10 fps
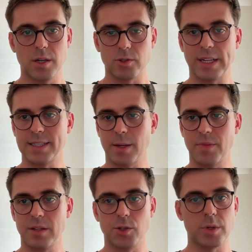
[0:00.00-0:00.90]
So that's
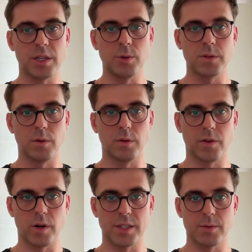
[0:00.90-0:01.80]
something that's really useful
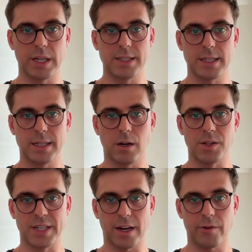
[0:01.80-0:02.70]
for us. We can see it
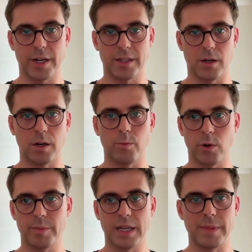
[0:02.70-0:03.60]
on Tech Radar, we're
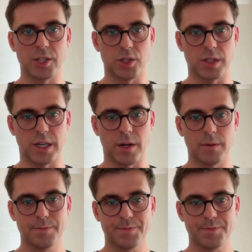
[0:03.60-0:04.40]
being mentioned here.